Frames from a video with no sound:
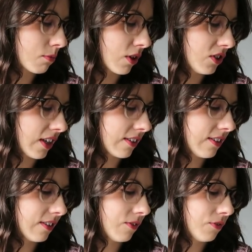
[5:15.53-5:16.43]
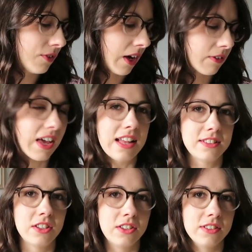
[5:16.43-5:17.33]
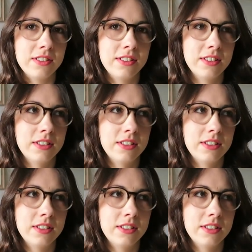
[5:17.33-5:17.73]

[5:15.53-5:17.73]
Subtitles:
projects that I've cast on,